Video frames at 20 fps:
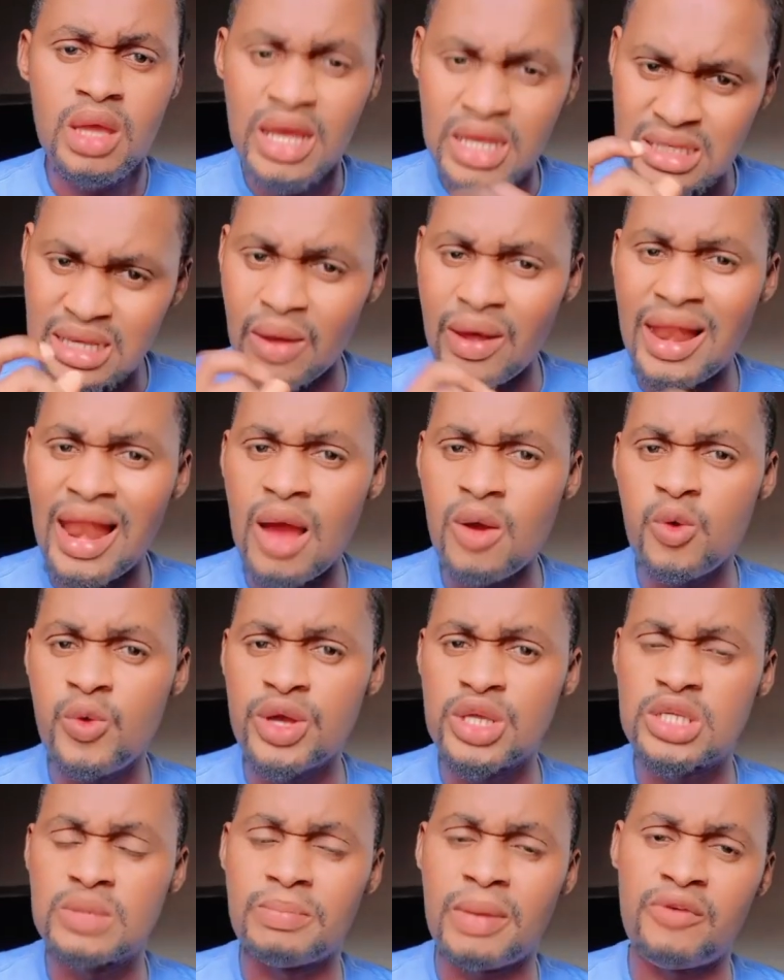Is our
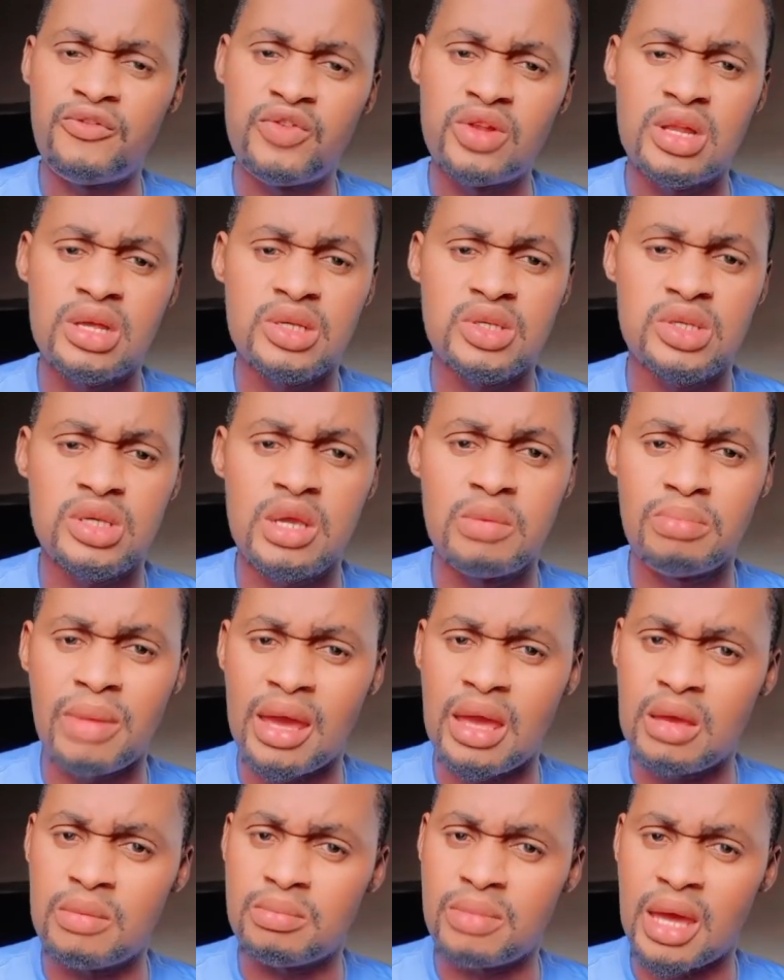language in my village, in
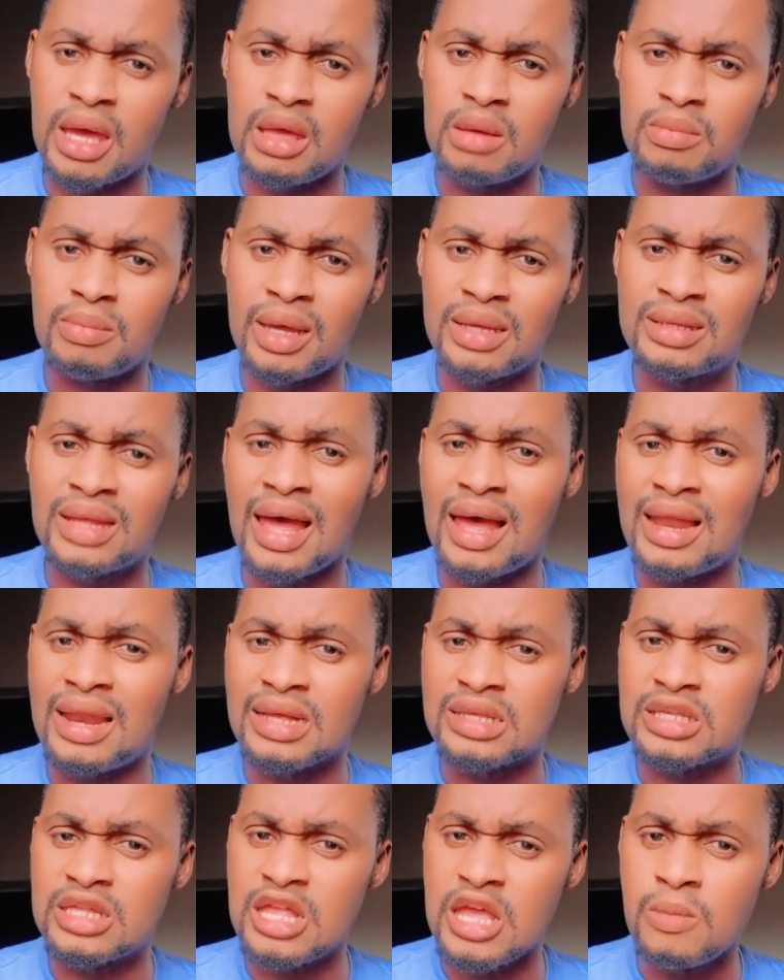my
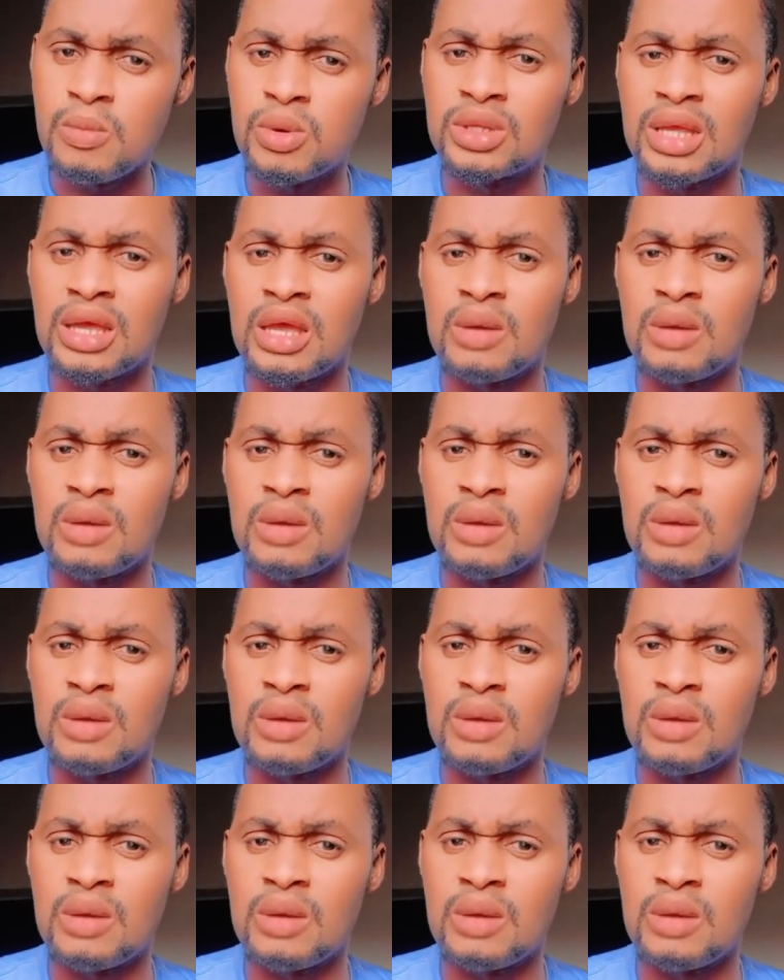dialect, Igbo